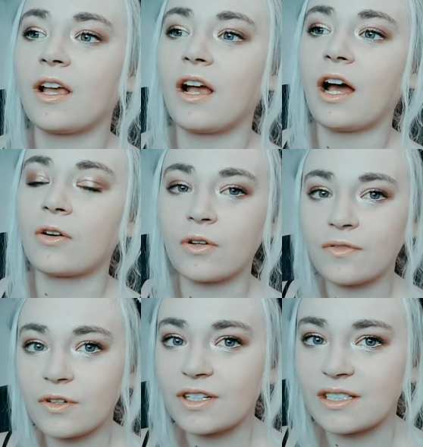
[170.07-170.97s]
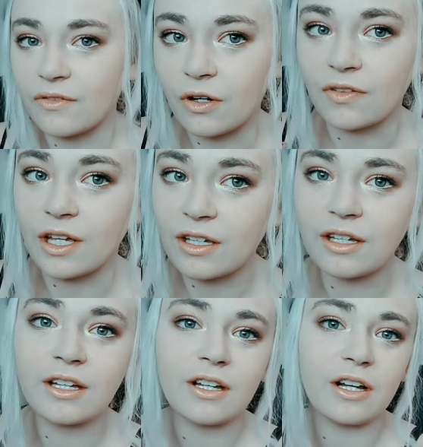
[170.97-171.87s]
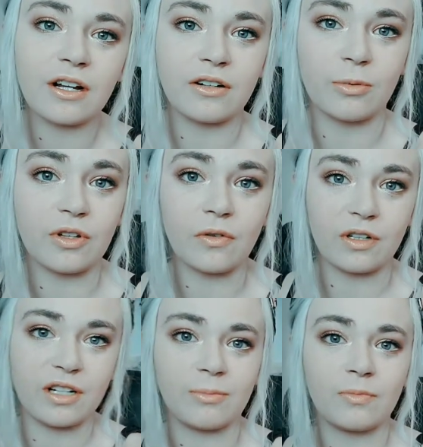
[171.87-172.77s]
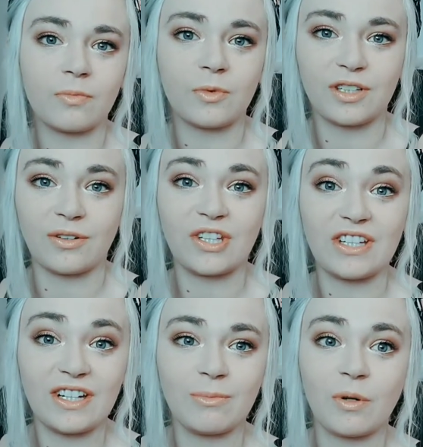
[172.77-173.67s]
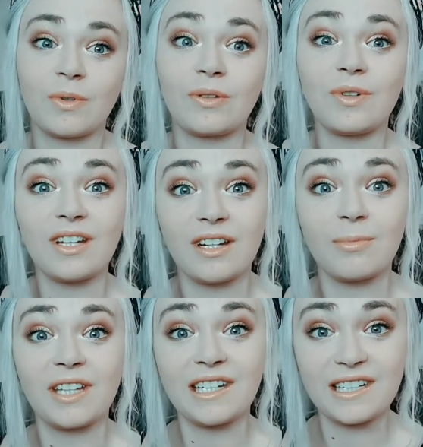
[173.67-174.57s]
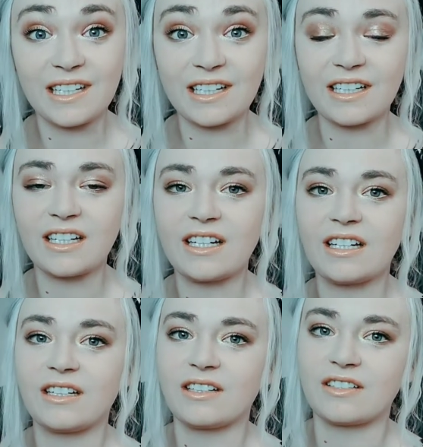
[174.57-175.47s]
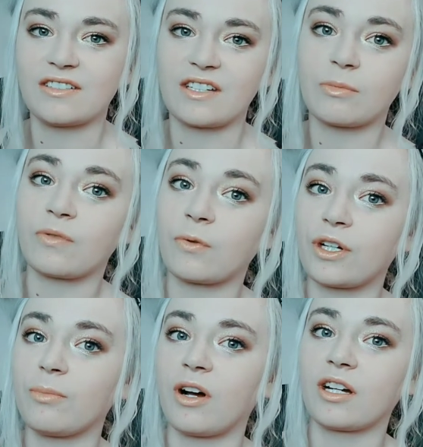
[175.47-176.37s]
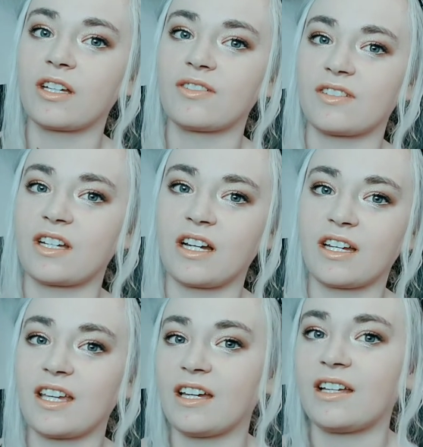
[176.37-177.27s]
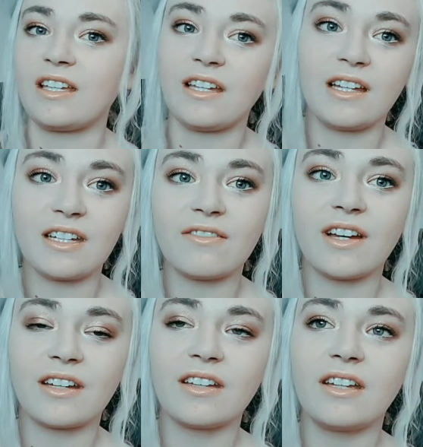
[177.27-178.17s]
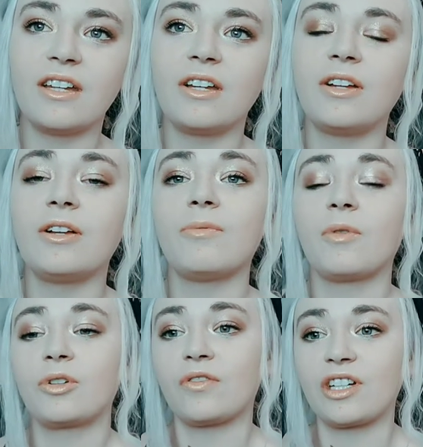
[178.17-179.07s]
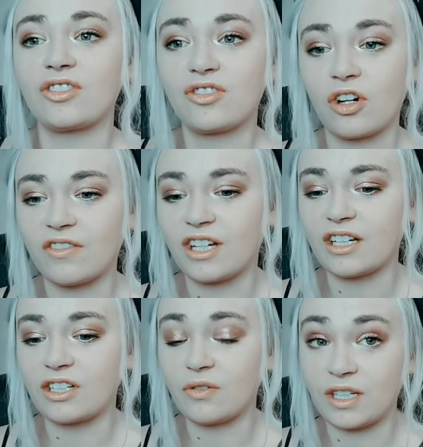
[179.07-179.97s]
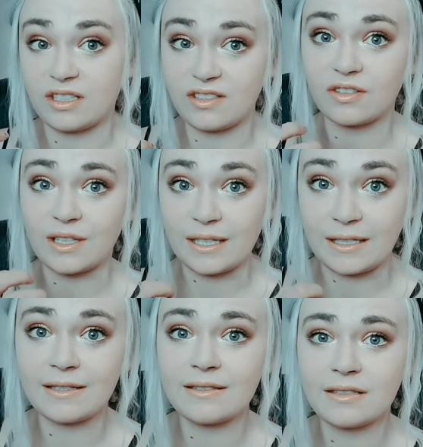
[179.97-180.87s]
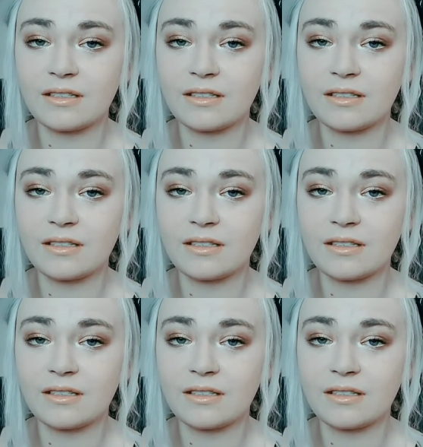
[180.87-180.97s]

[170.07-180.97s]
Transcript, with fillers: I don't know if you guys have gone, like, a really long time without eating, but when you end up eating, and this is like before your body is like, I can't eat anything, but when you're like starving and you can still eat,